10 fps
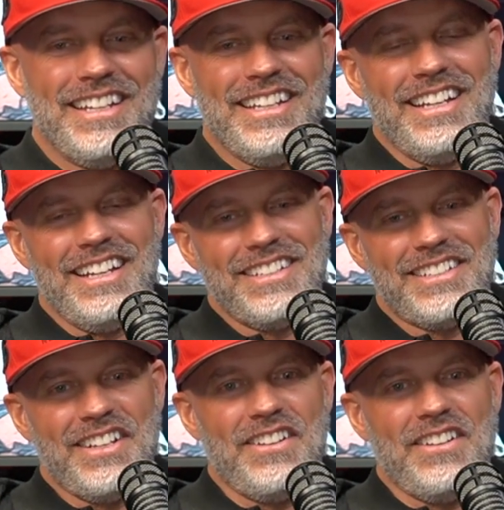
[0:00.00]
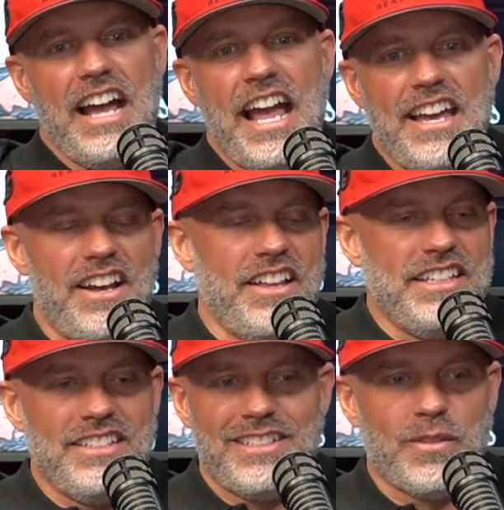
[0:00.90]
Yeah. So I had all
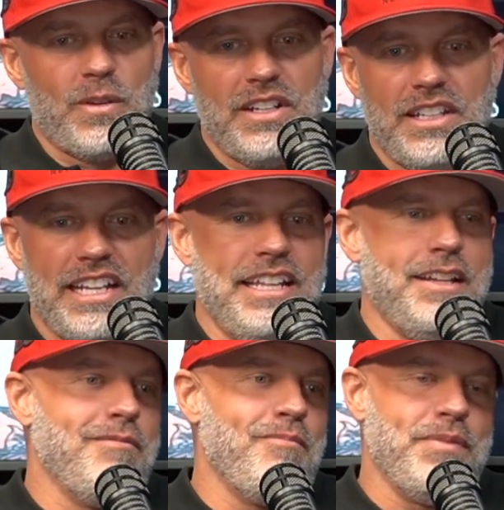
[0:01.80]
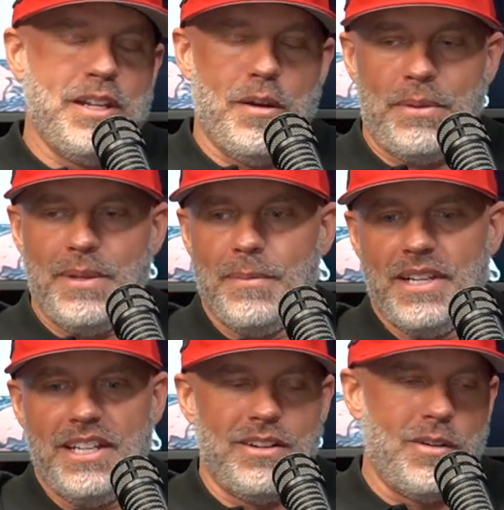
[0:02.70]
these swirling, and then,
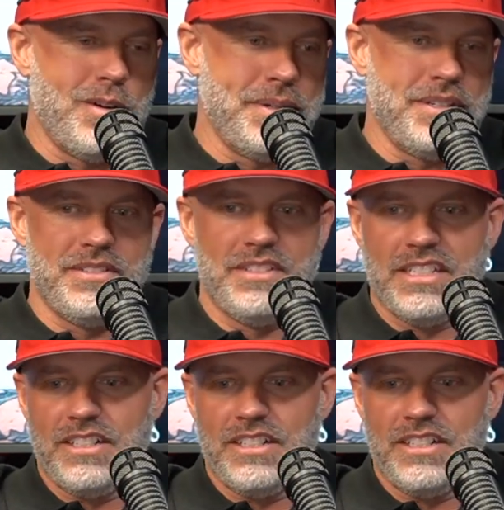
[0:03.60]
puberty and hormones and